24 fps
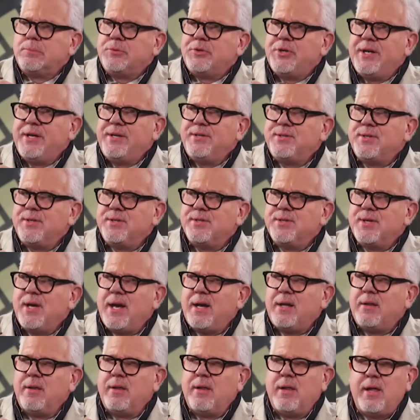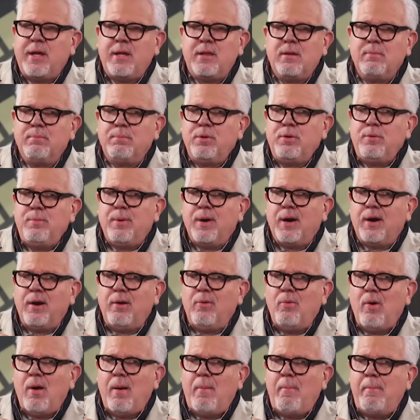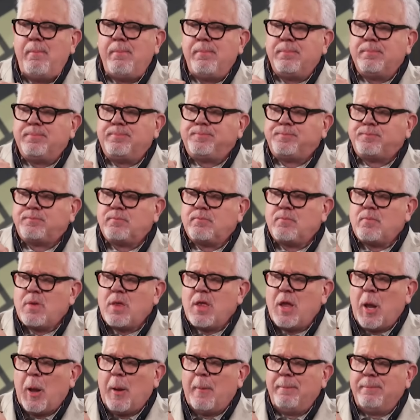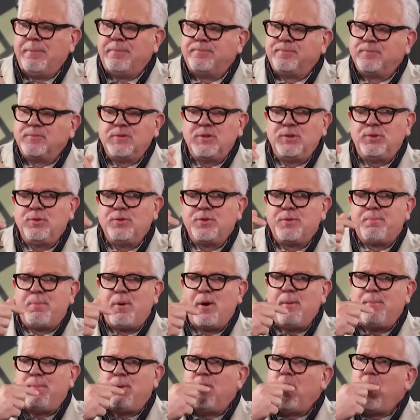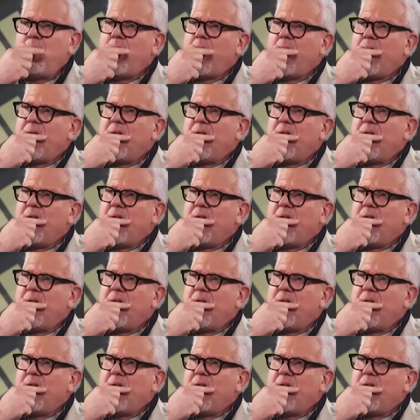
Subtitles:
tastes exactly like the blueberry one. This one's purple.